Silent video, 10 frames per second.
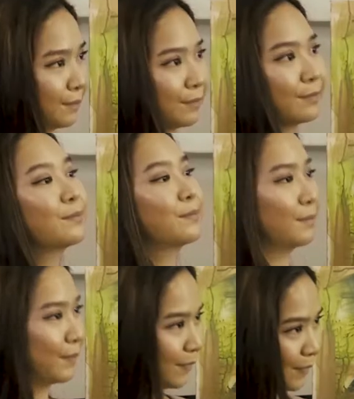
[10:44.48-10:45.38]
so that they
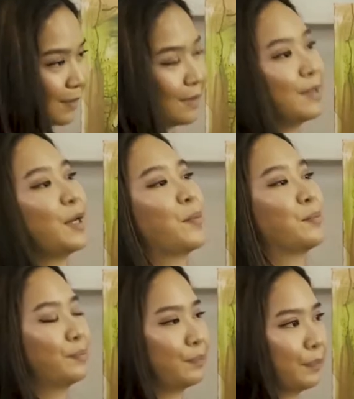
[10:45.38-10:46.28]
can continue
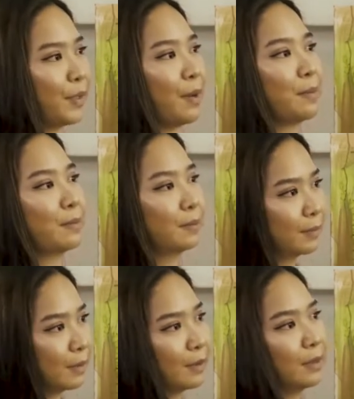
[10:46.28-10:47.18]
working. That type
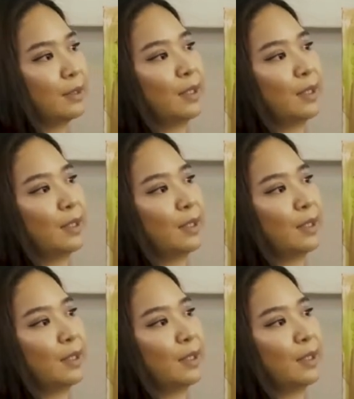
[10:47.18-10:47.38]
of thing.